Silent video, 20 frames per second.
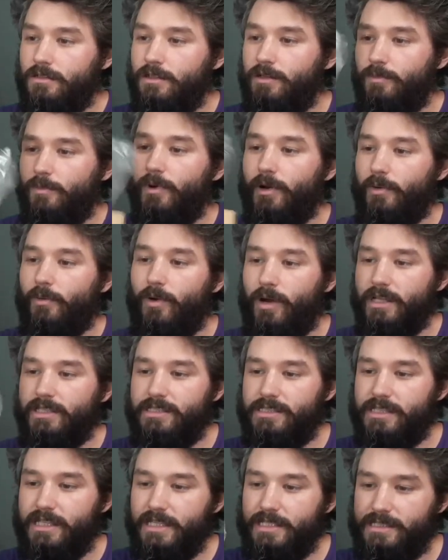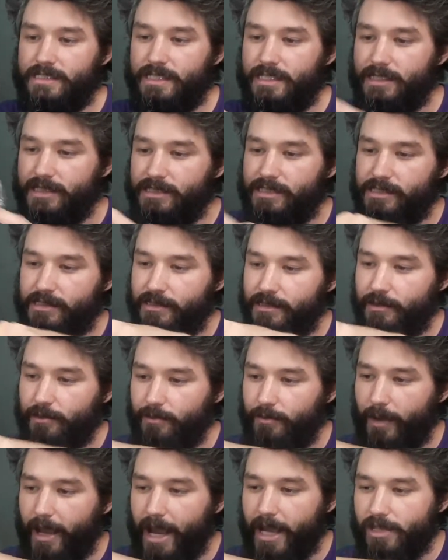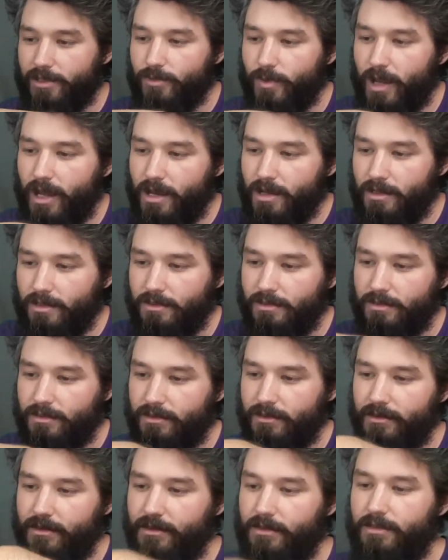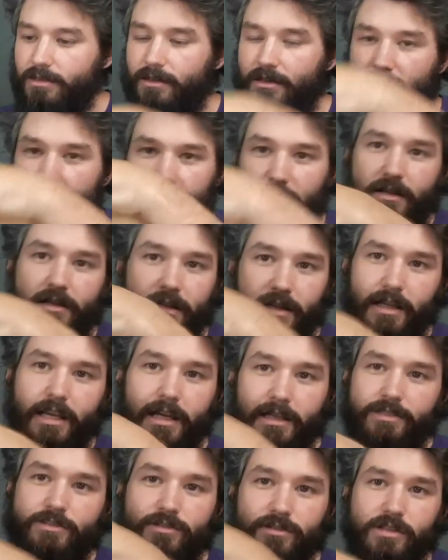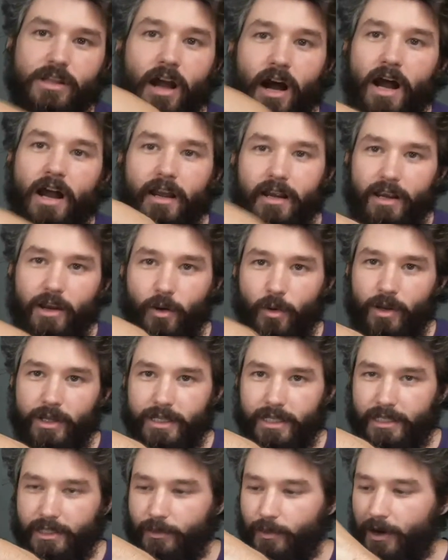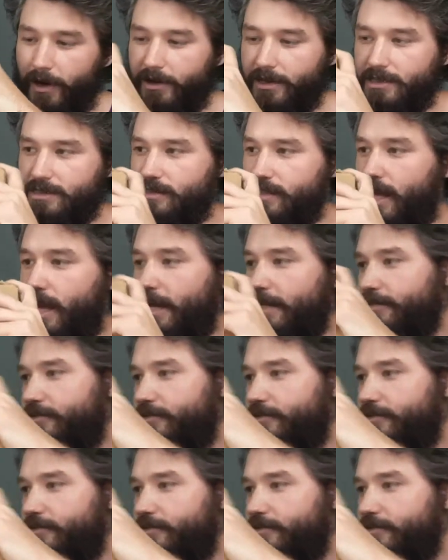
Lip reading: But once this is packed well, it's not going anywhere. It's not